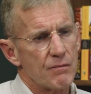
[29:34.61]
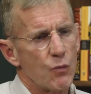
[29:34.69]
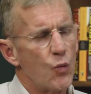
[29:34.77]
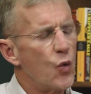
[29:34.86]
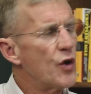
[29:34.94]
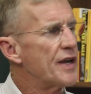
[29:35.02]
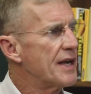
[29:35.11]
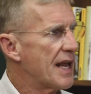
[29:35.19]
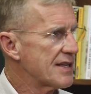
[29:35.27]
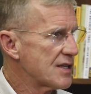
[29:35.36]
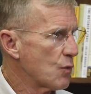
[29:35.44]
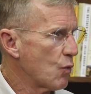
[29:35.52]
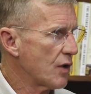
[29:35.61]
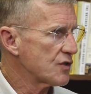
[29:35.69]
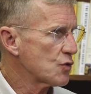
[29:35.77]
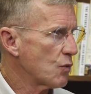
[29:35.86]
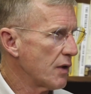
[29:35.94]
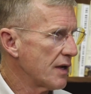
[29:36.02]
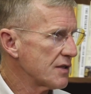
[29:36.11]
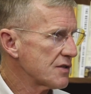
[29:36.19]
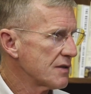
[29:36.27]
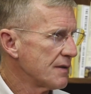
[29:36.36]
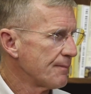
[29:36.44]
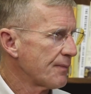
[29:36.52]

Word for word: wooden as it once was.